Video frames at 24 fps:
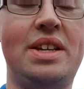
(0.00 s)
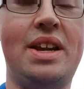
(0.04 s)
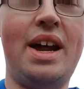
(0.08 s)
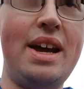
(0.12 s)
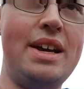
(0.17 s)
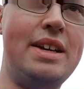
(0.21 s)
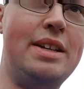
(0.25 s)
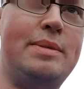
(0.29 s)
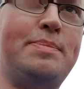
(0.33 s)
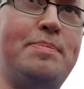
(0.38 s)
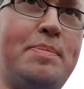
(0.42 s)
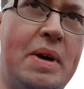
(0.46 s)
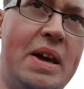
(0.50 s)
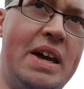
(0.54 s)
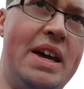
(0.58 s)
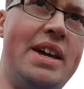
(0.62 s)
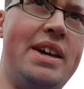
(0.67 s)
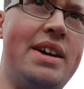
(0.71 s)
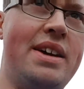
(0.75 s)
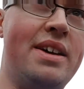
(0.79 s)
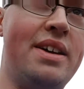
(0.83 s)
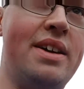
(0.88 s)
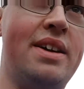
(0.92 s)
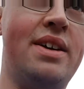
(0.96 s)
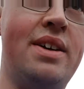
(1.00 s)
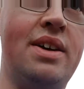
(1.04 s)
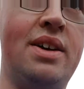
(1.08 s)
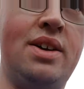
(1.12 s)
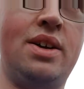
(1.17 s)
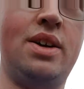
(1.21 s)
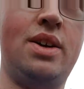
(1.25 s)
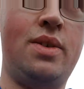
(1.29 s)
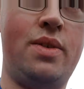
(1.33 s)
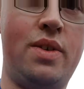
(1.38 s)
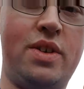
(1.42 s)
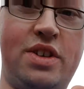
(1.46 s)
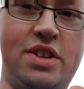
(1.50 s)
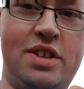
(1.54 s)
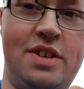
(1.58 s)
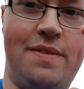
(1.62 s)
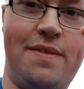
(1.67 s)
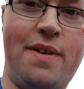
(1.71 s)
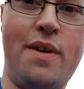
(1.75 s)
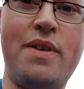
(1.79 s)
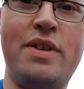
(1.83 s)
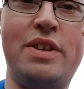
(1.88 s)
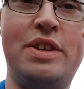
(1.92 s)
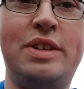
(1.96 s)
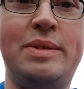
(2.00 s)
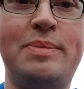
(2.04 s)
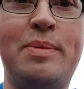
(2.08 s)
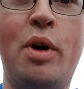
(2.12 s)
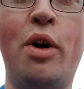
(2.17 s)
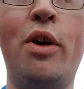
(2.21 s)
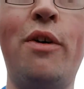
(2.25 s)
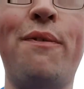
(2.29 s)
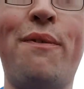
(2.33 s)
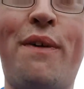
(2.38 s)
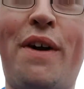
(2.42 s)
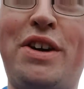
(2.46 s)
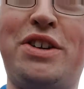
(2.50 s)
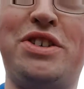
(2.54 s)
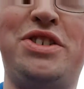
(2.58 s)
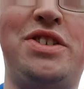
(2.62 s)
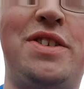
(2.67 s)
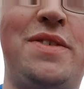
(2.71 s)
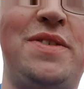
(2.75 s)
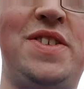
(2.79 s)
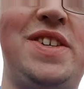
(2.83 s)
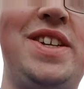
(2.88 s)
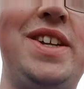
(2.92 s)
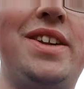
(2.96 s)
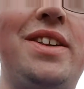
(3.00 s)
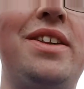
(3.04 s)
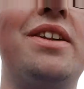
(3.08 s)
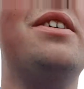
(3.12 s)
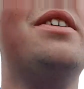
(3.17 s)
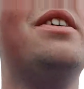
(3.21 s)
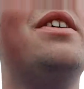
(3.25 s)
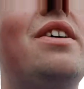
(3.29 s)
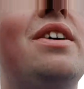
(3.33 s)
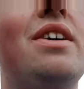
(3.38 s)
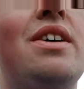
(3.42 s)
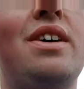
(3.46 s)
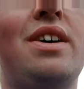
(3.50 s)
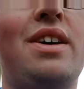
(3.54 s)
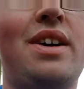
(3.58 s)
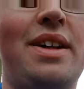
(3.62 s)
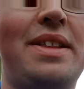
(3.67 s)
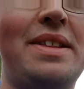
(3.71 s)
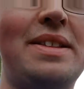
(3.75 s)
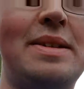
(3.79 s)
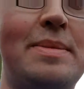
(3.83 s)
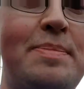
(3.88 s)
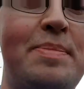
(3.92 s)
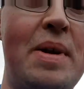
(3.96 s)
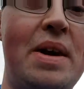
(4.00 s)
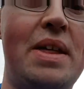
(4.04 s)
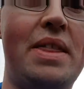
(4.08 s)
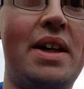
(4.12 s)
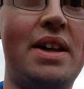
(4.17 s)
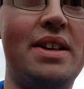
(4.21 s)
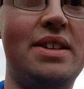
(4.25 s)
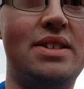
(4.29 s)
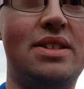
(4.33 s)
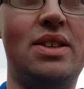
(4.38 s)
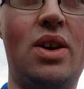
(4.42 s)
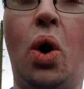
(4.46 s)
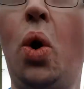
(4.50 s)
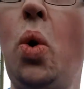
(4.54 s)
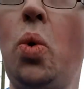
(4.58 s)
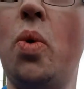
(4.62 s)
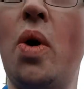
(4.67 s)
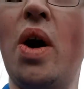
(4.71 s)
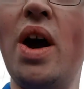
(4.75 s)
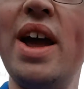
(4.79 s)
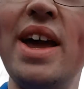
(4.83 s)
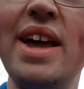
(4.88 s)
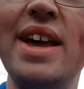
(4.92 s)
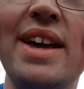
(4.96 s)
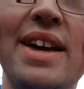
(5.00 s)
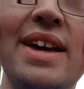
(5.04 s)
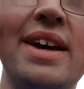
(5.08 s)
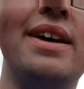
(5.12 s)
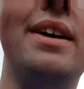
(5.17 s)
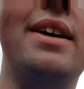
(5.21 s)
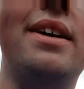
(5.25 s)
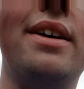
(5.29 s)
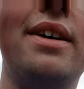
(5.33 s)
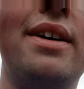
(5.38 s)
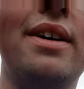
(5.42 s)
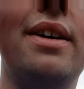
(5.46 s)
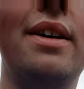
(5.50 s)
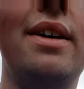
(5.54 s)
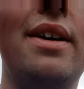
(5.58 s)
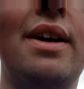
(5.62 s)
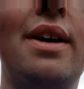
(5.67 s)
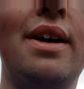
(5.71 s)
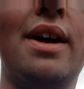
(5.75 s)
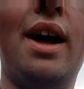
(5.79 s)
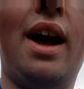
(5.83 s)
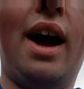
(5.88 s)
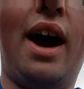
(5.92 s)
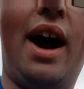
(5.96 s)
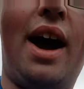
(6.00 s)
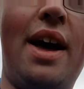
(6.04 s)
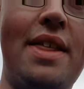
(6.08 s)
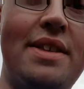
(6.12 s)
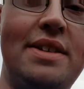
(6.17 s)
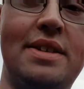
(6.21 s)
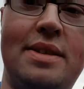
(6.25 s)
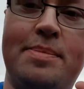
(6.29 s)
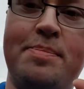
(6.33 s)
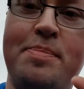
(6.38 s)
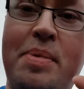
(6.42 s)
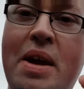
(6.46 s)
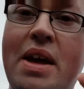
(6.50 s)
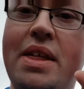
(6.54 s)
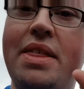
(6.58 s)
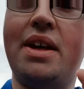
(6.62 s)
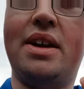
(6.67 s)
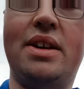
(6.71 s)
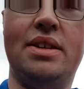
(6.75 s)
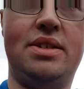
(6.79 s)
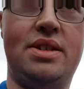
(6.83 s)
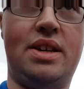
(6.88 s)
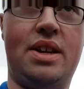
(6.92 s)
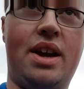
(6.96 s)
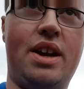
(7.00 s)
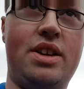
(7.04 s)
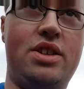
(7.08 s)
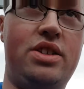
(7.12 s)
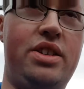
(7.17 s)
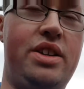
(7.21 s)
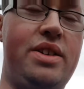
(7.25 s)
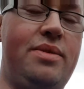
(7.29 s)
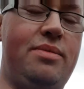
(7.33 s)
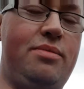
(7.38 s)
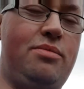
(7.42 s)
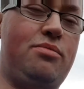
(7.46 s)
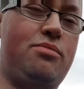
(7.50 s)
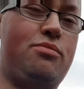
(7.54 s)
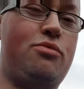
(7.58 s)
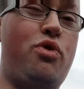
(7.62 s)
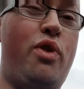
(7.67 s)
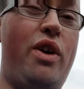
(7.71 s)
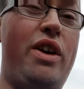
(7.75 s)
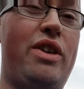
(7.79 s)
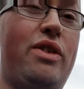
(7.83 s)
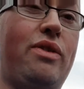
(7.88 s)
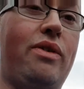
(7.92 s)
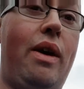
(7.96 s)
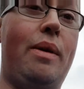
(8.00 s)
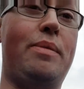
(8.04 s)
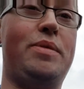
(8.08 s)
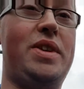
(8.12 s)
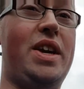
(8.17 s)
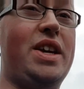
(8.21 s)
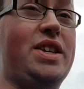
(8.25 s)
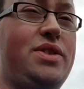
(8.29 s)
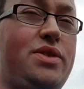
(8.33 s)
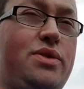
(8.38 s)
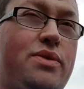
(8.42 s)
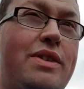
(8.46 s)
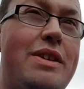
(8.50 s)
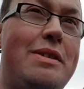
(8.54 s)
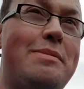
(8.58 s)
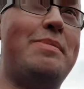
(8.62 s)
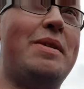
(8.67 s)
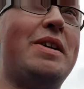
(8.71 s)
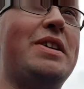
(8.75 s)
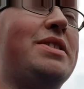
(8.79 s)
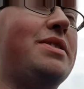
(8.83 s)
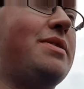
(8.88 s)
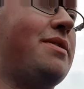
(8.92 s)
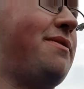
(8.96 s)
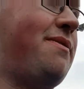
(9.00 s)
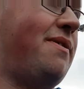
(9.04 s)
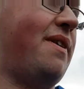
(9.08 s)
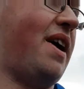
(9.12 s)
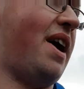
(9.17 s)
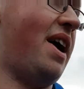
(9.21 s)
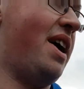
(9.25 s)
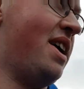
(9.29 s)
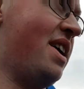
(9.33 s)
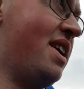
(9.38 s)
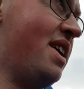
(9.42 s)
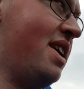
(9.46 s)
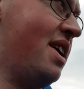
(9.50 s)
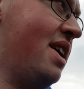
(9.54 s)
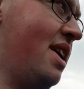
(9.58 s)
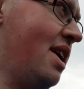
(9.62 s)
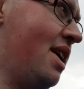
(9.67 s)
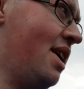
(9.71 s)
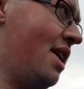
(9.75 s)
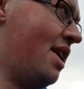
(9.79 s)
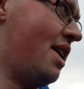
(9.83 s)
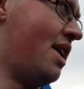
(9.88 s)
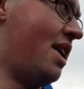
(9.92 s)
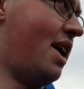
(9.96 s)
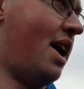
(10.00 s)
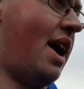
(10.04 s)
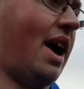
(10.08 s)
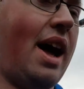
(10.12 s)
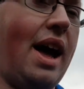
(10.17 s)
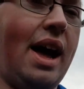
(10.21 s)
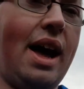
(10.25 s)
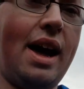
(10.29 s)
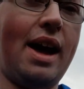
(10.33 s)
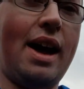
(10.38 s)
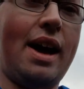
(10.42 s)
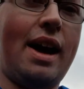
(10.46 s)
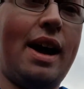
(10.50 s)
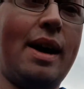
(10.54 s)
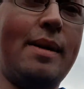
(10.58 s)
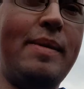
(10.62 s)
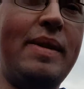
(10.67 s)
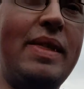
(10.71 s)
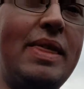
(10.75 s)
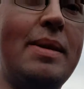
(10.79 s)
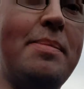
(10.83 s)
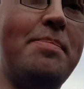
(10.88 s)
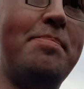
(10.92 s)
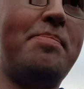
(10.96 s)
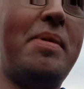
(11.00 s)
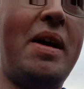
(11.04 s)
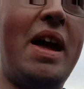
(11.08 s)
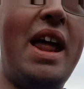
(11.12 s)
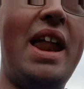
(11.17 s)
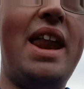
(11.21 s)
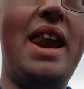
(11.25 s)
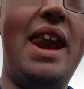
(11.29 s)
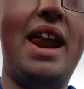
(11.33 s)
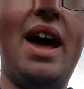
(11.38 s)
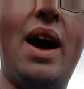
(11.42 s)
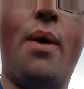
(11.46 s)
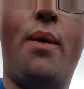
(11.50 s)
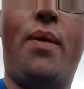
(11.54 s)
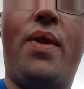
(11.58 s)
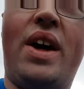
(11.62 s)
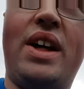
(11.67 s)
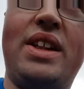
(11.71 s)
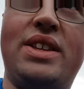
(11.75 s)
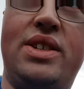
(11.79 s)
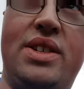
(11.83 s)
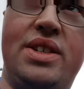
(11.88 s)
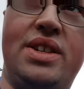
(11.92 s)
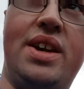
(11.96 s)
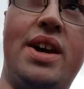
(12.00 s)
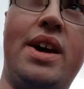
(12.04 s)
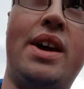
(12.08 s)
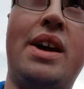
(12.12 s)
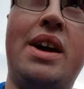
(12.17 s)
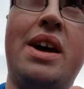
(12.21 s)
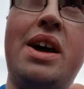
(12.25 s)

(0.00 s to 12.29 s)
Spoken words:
a nice bit, which is a very small fraction of Siddal, and there's a bit that's alright, and there's a bit that's actually quite crap, so that's three bits to be fair. I'm in the bit now that's